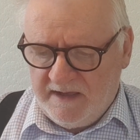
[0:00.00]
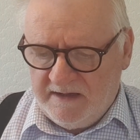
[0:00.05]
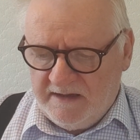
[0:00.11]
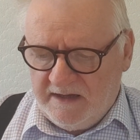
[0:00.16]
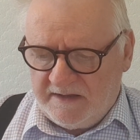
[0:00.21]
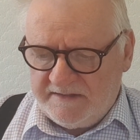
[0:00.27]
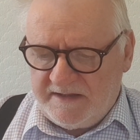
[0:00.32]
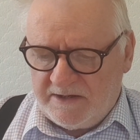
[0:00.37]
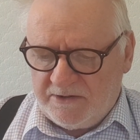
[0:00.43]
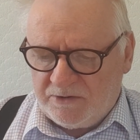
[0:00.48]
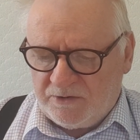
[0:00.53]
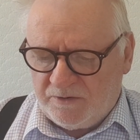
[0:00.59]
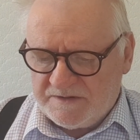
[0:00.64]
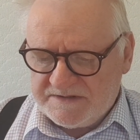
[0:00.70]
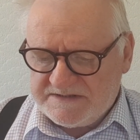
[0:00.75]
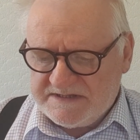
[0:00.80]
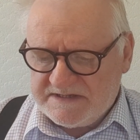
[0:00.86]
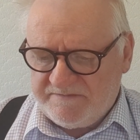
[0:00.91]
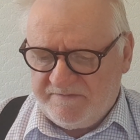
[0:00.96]
And then, of
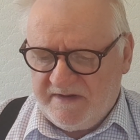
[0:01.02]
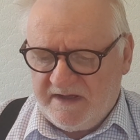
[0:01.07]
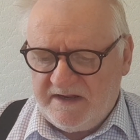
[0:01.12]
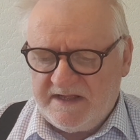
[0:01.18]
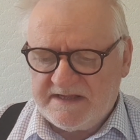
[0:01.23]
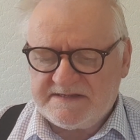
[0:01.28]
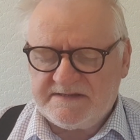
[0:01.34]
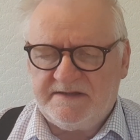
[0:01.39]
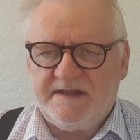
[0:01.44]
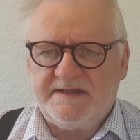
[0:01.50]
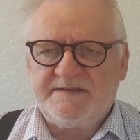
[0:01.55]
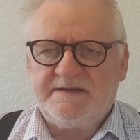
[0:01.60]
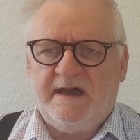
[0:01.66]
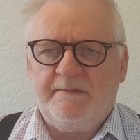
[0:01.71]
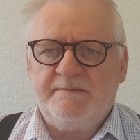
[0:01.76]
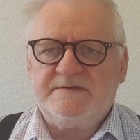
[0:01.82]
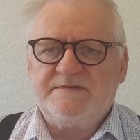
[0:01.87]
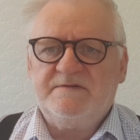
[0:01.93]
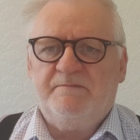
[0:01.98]
course, there's various other
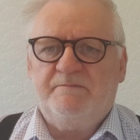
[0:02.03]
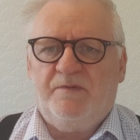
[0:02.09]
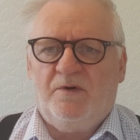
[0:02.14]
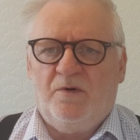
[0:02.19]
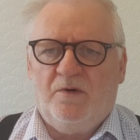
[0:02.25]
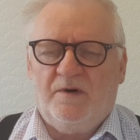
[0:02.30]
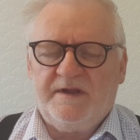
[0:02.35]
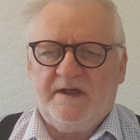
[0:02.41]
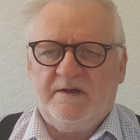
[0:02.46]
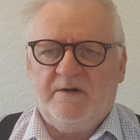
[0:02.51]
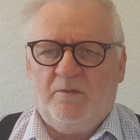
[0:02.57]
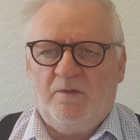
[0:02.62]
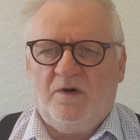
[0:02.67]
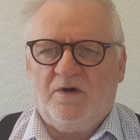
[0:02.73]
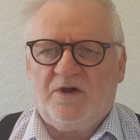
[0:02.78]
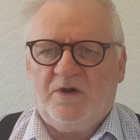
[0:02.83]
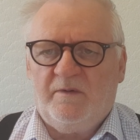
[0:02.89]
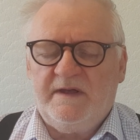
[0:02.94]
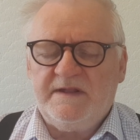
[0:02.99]
types of board. I
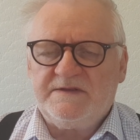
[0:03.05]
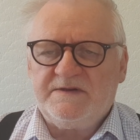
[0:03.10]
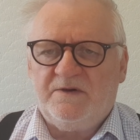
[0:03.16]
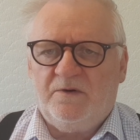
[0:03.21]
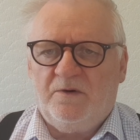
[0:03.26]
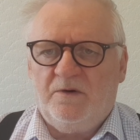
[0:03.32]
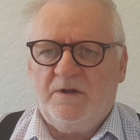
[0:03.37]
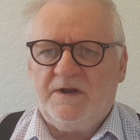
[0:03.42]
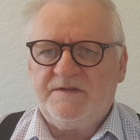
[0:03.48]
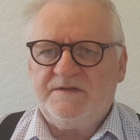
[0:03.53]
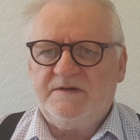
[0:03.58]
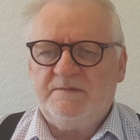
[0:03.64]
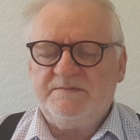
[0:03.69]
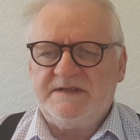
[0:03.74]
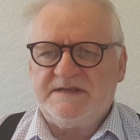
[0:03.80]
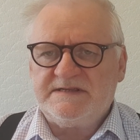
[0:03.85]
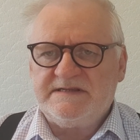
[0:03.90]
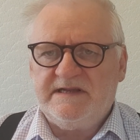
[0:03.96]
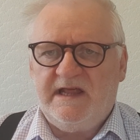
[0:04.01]
won't go into all of them.
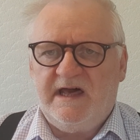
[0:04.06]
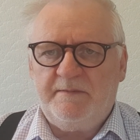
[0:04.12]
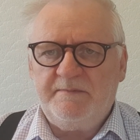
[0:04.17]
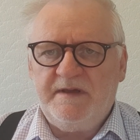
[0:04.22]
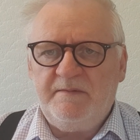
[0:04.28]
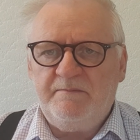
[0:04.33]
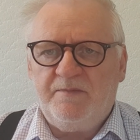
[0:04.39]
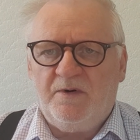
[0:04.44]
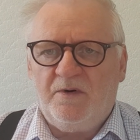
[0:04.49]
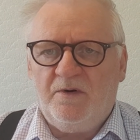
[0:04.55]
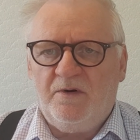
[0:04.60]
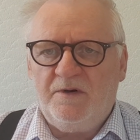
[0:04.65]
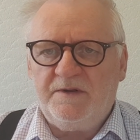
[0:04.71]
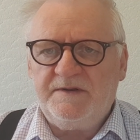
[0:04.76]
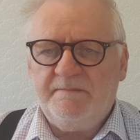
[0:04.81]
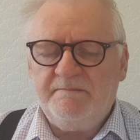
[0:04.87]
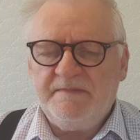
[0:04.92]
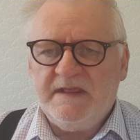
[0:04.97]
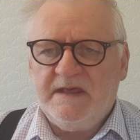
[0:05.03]
There's lamin
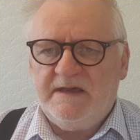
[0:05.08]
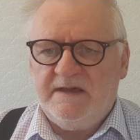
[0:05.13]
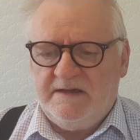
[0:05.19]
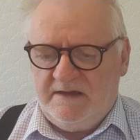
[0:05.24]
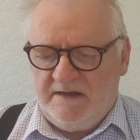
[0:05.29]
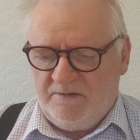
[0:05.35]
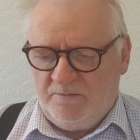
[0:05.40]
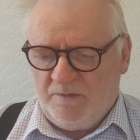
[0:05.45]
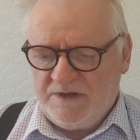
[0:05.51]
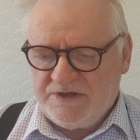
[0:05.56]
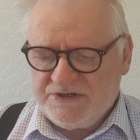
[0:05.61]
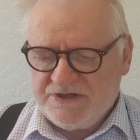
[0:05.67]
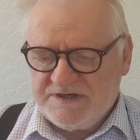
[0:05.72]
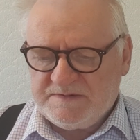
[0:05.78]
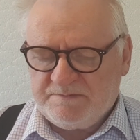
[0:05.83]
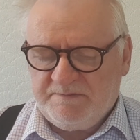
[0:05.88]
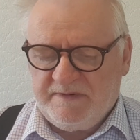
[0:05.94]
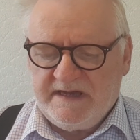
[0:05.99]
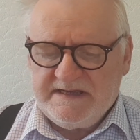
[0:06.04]
board, which
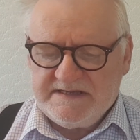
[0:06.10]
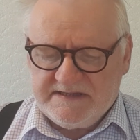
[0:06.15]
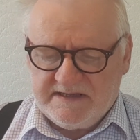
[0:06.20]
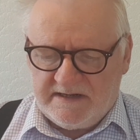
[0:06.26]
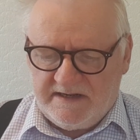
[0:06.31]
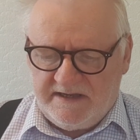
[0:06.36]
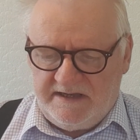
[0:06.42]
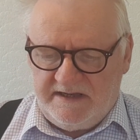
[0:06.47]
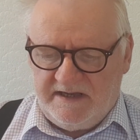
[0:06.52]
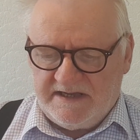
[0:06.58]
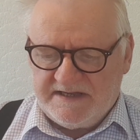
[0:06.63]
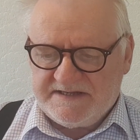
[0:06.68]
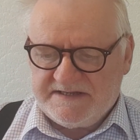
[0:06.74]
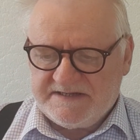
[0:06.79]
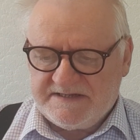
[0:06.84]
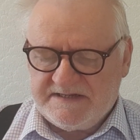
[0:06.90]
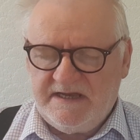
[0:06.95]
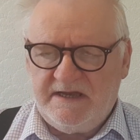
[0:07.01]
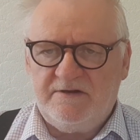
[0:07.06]
is basically a
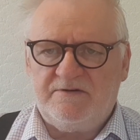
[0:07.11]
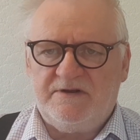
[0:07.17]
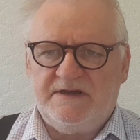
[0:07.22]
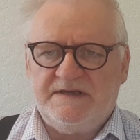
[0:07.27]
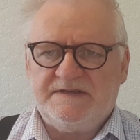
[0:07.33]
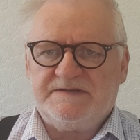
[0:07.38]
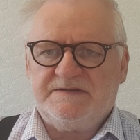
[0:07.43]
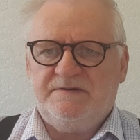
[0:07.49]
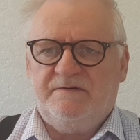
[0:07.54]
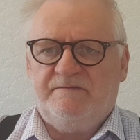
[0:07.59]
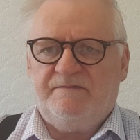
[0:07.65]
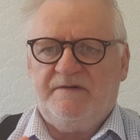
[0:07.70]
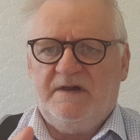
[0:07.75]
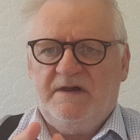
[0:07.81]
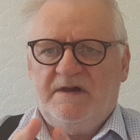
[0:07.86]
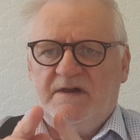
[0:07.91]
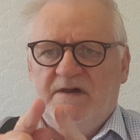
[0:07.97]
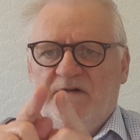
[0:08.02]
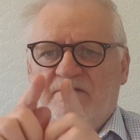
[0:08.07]
series of
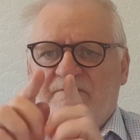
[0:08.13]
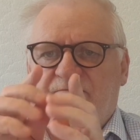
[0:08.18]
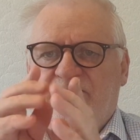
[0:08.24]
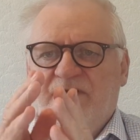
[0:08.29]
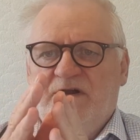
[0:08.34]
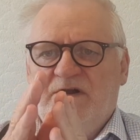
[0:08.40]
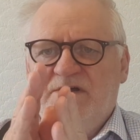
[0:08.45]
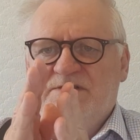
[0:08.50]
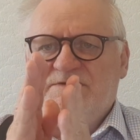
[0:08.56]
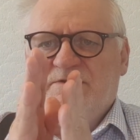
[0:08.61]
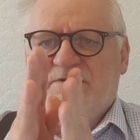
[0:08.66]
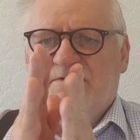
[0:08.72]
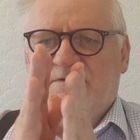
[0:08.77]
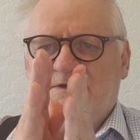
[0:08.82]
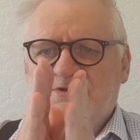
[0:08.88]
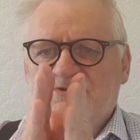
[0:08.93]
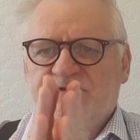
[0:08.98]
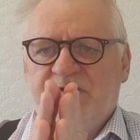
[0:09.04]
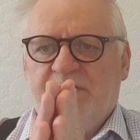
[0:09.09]

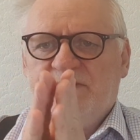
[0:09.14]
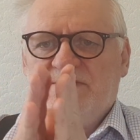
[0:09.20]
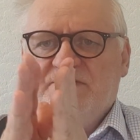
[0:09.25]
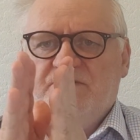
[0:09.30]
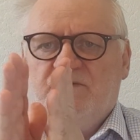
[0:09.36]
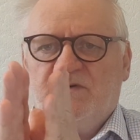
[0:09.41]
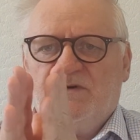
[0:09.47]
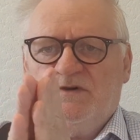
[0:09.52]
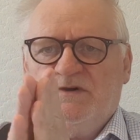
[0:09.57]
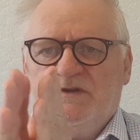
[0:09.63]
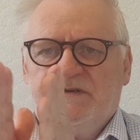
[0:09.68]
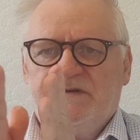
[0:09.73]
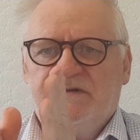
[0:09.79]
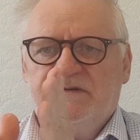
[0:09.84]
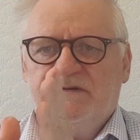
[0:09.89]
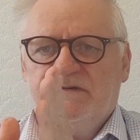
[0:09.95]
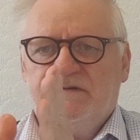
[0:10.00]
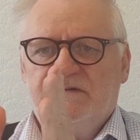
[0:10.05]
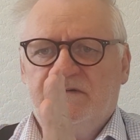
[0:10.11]
vertical strips of wood,
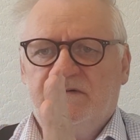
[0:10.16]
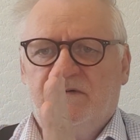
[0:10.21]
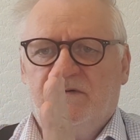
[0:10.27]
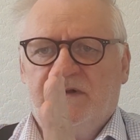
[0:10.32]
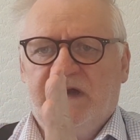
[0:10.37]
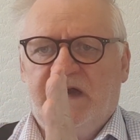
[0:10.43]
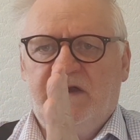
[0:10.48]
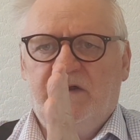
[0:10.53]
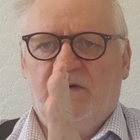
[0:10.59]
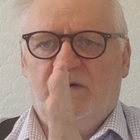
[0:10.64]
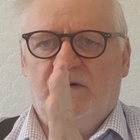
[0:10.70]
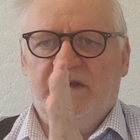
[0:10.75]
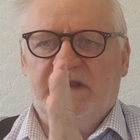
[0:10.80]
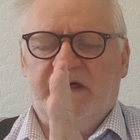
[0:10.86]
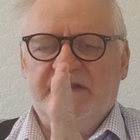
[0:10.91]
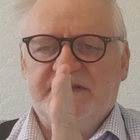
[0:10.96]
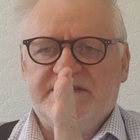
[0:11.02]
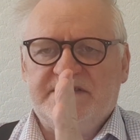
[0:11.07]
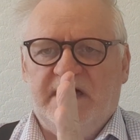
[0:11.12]
okay, all
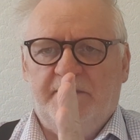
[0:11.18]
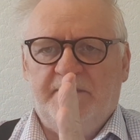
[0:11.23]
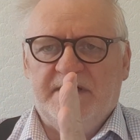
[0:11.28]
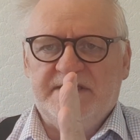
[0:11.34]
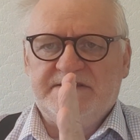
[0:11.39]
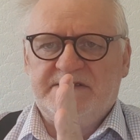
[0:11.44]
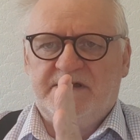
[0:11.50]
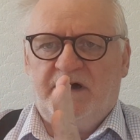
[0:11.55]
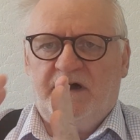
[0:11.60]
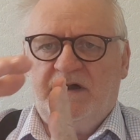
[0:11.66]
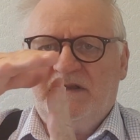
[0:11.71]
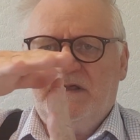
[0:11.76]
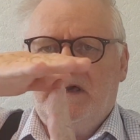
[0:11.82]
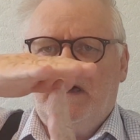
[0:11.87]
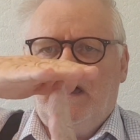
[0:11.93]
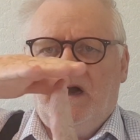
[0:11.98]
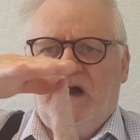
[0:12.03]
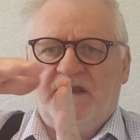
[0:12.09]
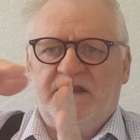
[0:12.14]
let side by side,
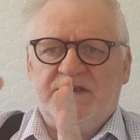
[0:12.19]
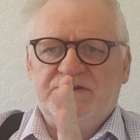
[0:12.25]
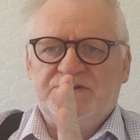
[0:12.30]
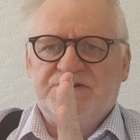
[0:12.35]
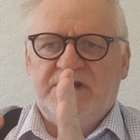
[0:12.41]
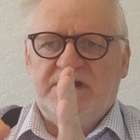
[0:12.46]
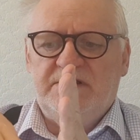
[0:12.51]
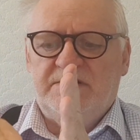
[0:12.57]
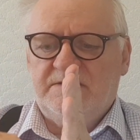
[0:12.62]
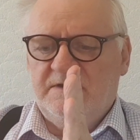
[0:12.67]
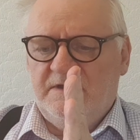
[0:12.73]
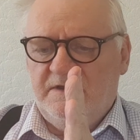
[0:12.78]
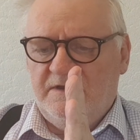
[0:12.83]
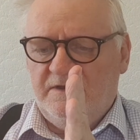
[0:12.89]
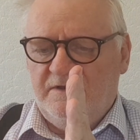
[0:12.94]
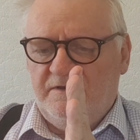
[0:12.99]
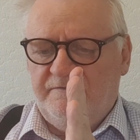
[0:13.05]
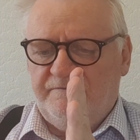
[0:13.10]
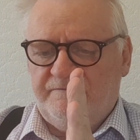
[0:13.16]
and a sheet
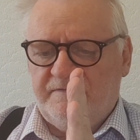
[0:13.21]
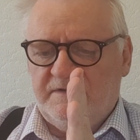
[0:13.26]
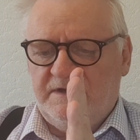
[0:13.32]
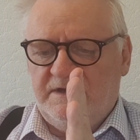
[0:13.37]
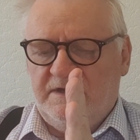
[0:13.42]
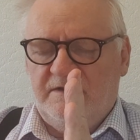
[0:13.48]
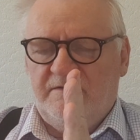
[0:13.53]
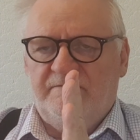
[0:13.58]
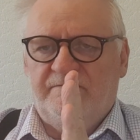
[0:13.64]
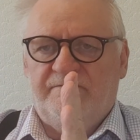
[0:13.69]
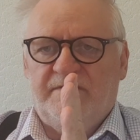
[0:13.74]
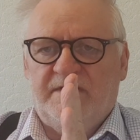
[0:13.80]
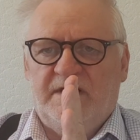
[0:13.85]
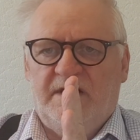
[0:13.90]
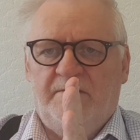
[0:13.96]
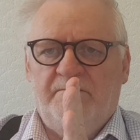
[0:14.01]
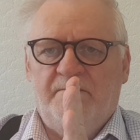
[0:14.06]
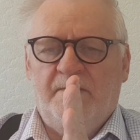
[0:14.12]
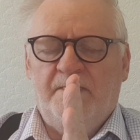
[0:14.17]
of
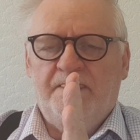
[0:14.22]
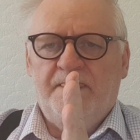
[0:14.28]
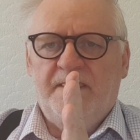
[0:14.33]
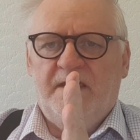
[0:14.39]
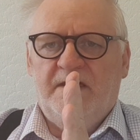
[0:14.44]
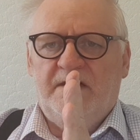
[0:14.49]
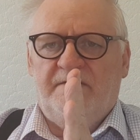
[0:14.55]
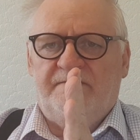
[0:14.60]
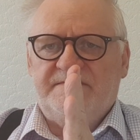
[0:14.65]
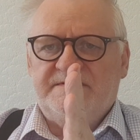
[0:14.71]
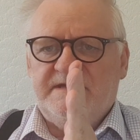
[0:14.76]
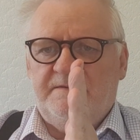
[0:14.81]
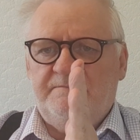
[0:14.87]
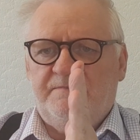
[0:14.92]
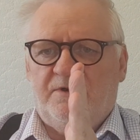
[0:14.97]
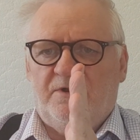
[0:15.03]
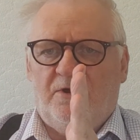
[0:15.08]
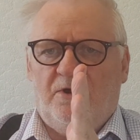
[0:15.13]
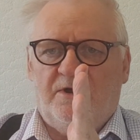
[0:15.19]

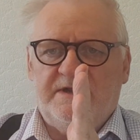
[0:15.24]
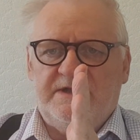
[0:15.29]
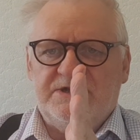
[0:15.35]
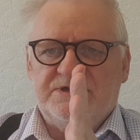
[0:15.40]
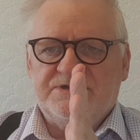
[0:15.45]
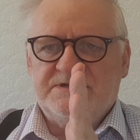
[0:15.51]
timber on each